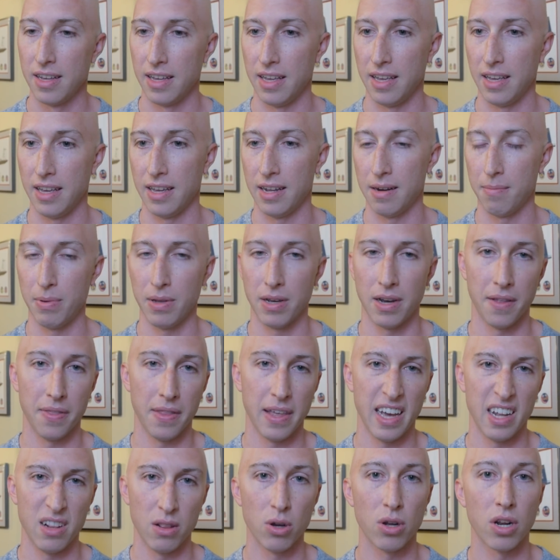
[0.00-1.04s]
And beyond
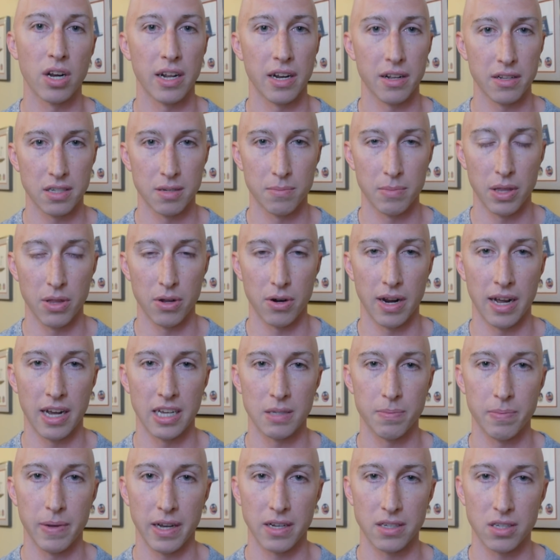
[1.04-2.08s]
that, looking at some other
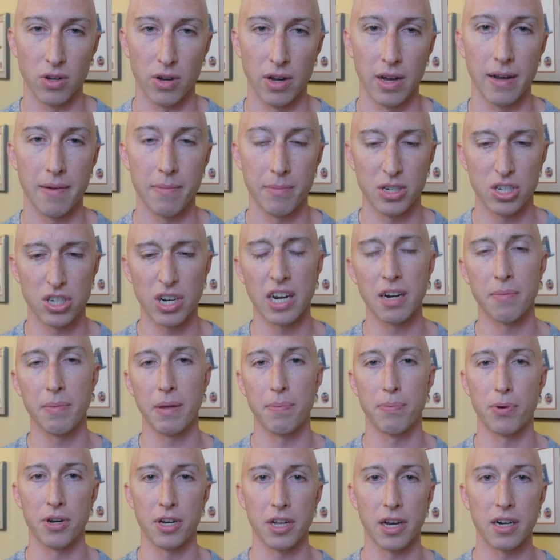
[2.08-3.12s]
aspects. So I've been trying to
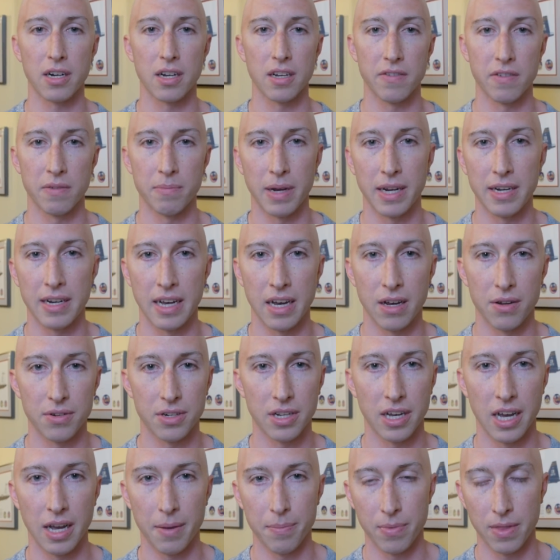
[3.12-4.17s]
be productive in my
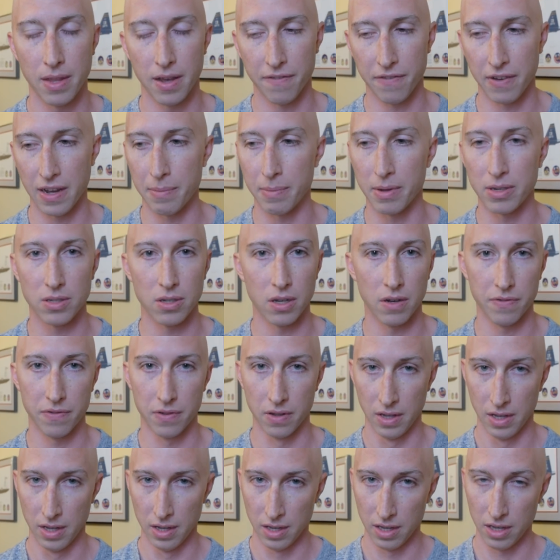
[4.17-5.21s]
downtime. I find
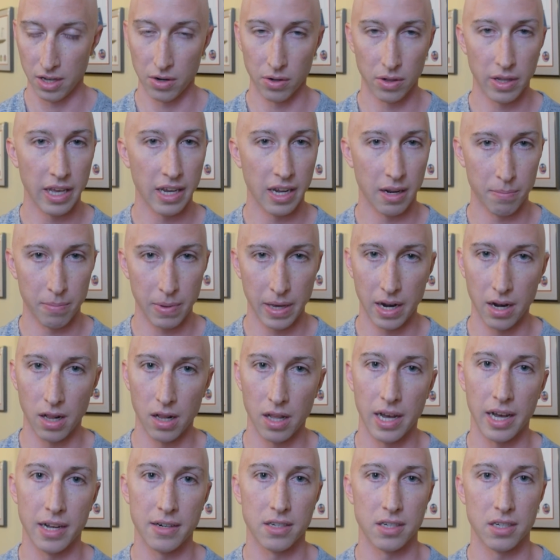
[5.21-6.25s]
myself, laying in bed a
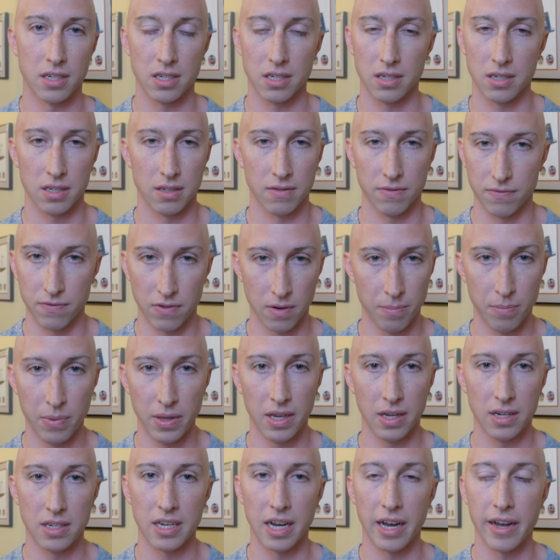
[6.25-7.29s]
lot just from
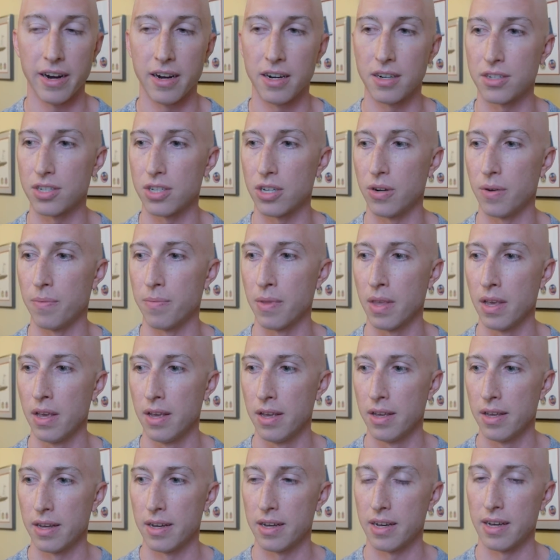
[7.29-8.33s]
being tired. So
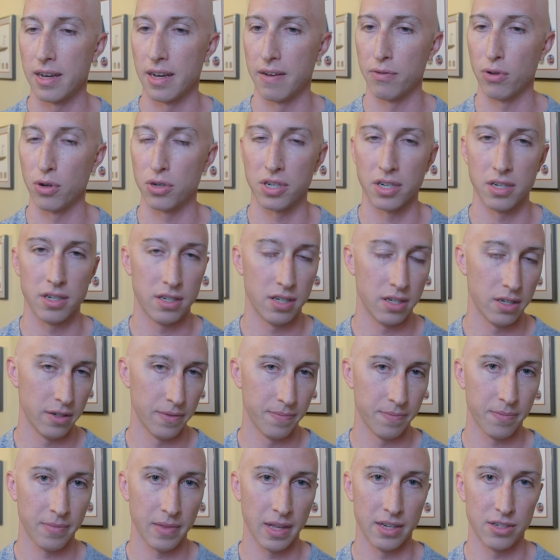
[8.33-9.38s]
I
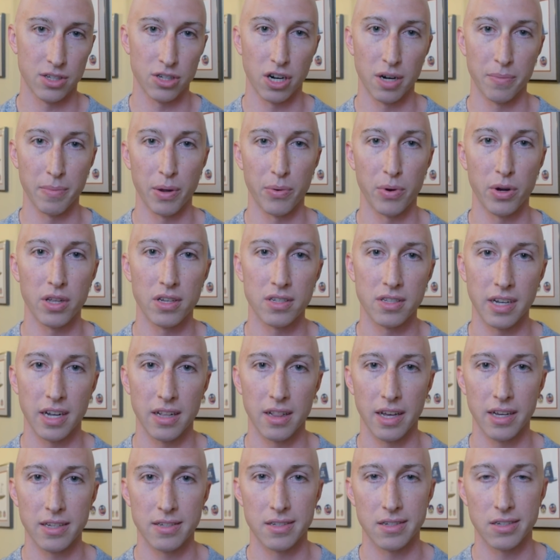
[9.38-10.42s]
started my real estate
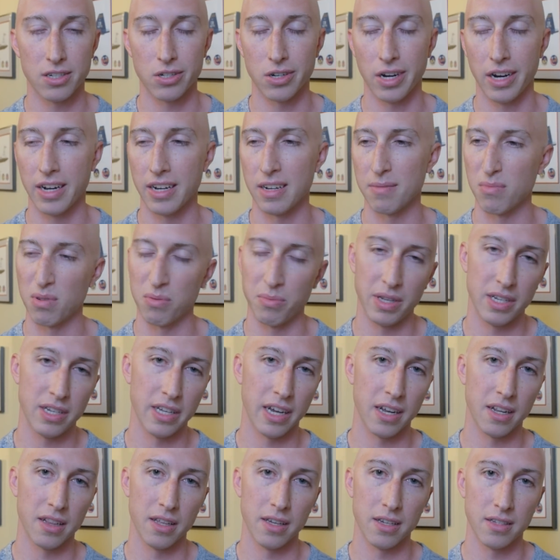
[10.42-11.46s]
license training. I'm going to be
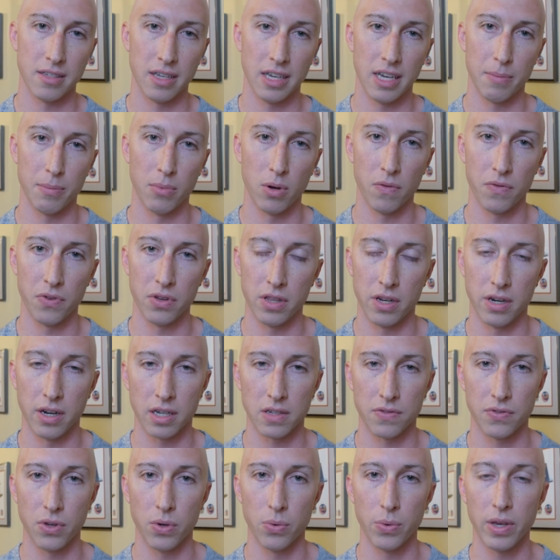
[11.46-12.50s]
taking the exam hopefully in the
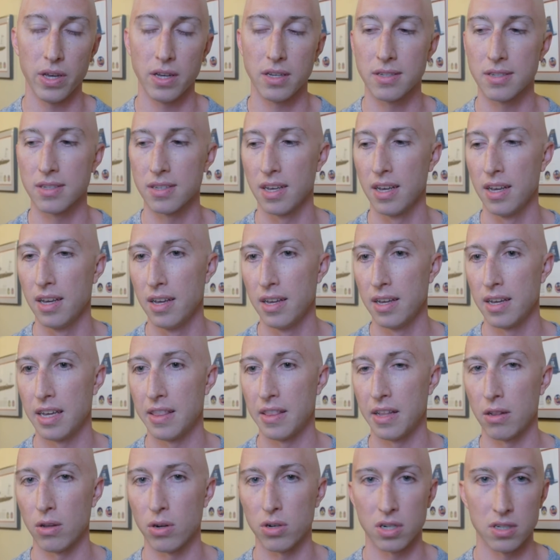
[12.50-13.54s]
next few weeks,
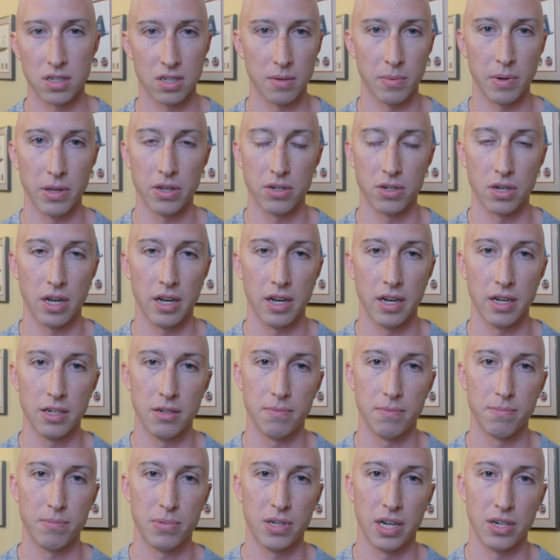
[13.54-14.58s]
and then looked into some other
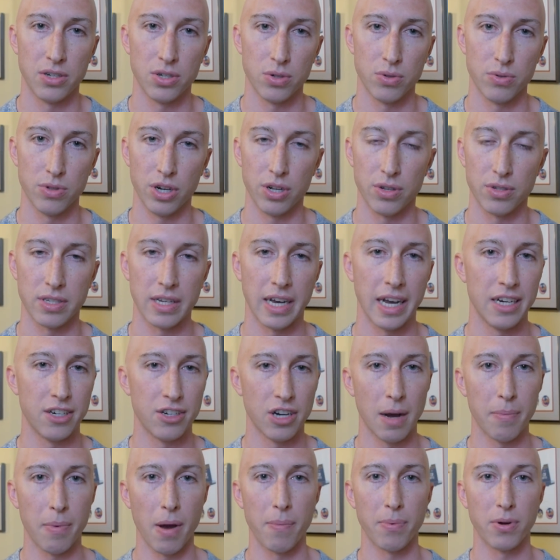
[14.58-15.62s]
potential, side
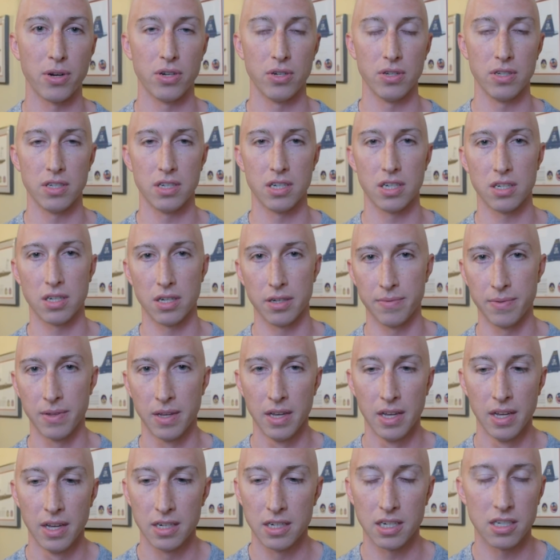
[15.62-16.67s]
job opportunities just to
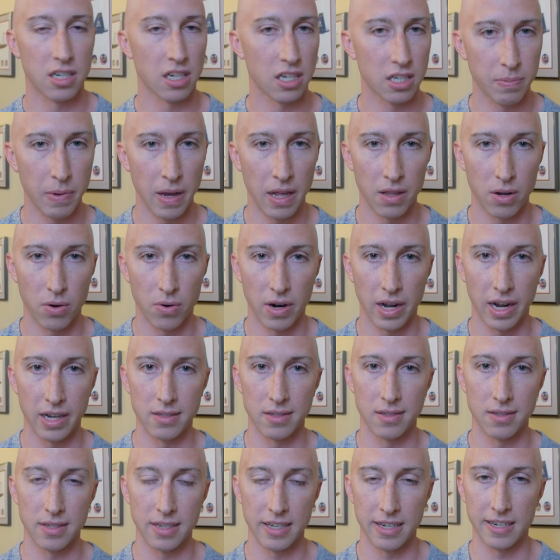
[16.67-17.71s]
expand the
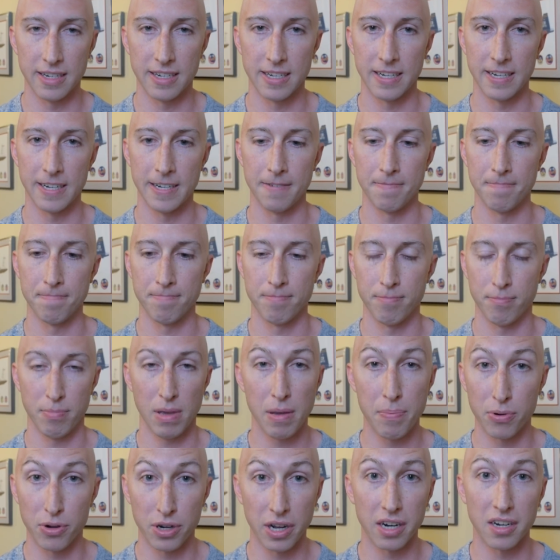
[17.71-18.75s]
horizons and
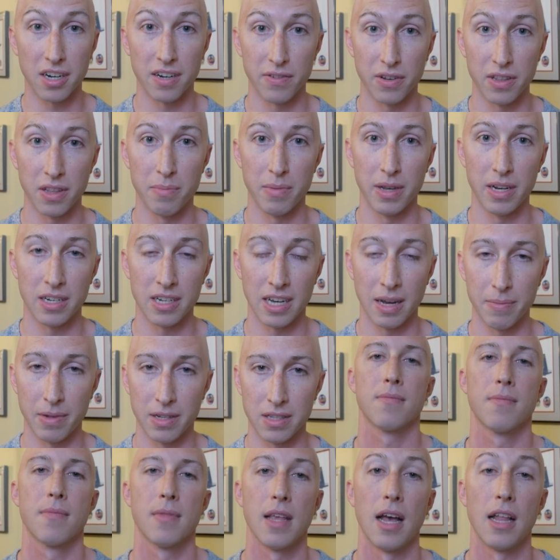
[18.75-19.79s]
be productive in the meantime.
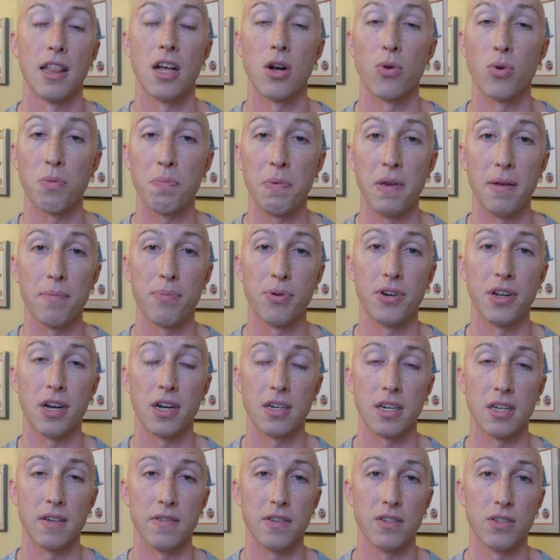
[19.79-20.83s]
Along with being
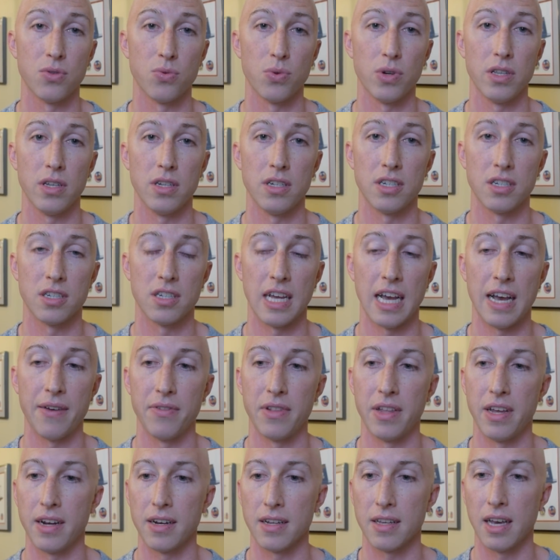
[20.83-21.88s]
productive is really just
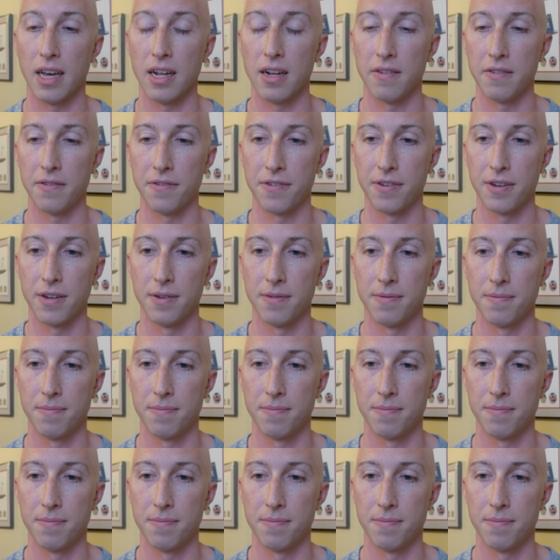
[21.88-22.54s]
having that kind of,